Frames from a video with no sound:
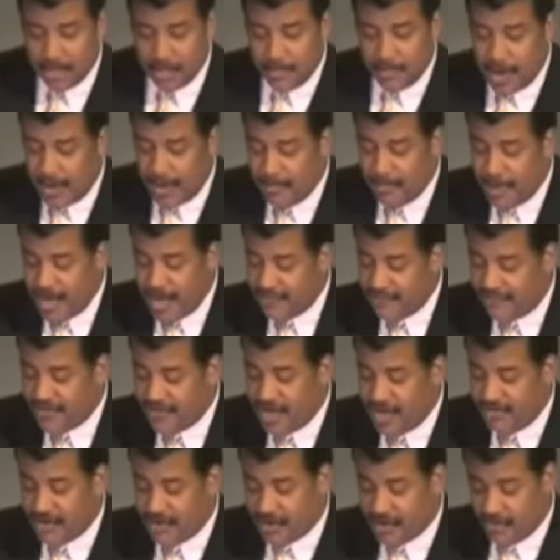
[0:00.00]
But my
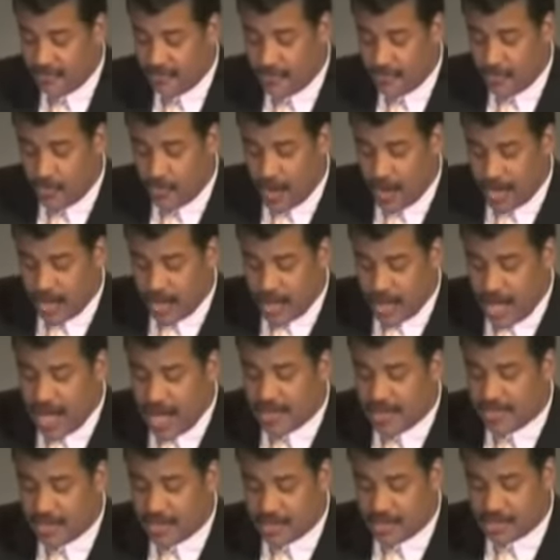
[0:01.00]
favorite way to
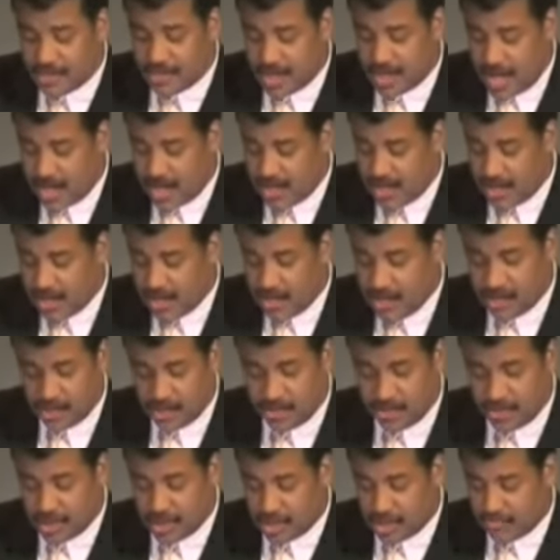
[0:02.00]
end this then is
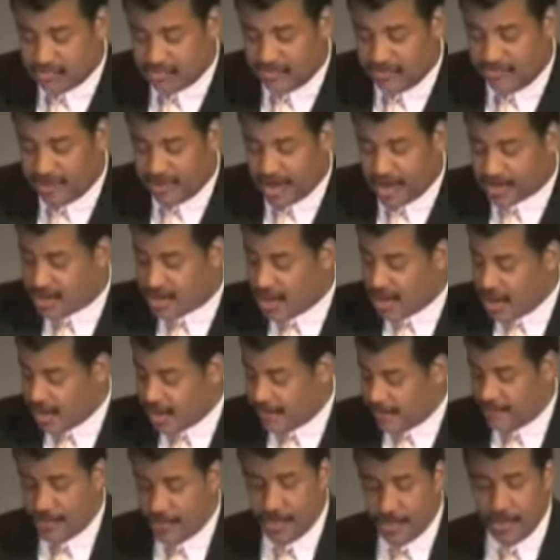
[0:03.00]
to just reflect
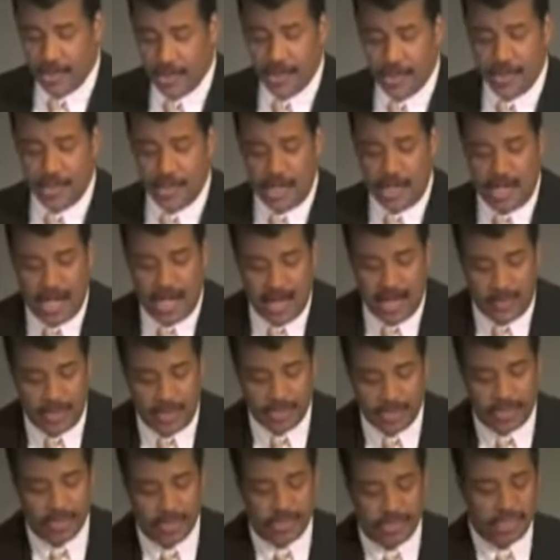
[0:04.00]
on. Uh, I
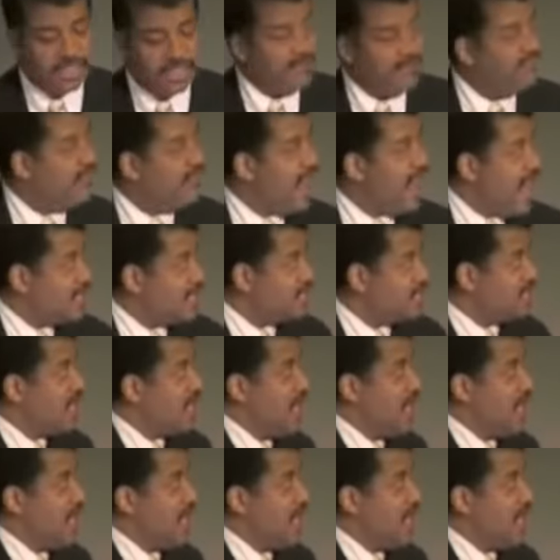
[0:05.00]
want to do it just a fast